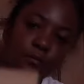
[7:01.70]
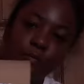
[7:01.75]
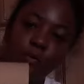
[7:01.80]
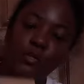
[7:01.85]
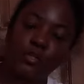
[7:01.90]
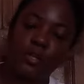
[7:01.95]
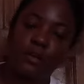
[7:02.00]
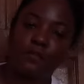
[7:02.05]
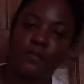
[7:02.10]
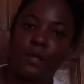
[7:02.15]

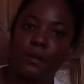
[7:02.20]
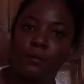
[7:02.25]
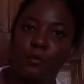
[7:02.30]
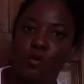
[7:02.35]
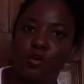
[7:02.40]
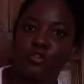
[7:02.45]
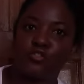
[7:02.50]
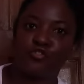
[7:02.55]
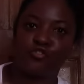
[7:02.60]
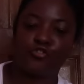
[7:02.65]
both of them
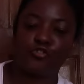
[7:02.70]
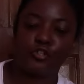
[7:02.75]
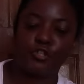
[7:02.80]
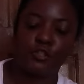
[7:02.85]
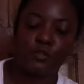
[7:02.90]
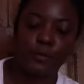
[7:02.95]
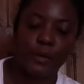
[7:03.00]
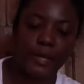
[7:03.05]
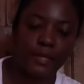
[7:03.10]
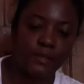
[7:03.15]
cost
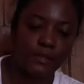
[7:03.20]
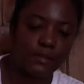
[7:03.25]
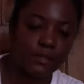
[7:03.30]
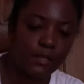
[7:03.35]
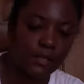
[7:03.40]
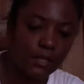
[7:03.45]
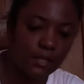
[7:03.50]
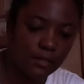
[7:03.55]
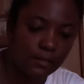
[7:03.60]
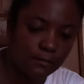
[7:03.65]

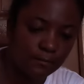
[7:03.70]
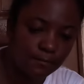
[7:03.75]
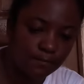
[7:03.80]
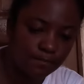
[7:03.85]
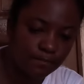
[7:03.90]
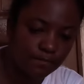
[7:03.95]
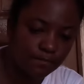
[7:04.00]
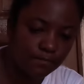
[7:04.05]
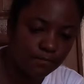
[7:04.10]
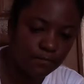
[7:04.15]
320
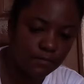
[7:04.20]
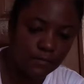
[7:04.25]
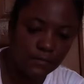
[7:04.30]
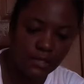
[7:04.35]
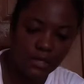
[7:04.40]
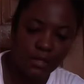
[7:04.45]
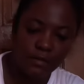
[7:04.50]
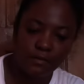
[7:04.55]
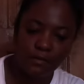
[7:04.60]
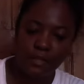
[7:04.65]

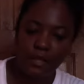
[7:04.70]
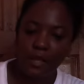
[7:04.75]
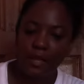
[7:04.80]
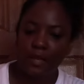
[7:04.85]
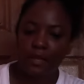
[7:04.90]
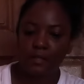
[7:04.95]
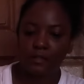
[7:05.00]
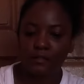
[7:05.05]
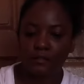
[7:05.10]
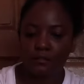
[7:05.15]

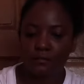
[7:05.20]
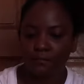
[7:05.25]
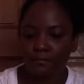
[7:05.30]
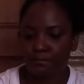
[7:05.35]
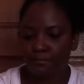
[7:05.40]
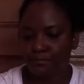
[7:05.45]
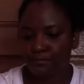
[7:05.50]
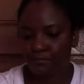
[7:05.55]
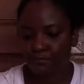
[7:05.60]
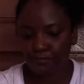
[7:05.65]

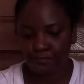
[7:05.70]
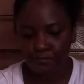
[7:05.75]
then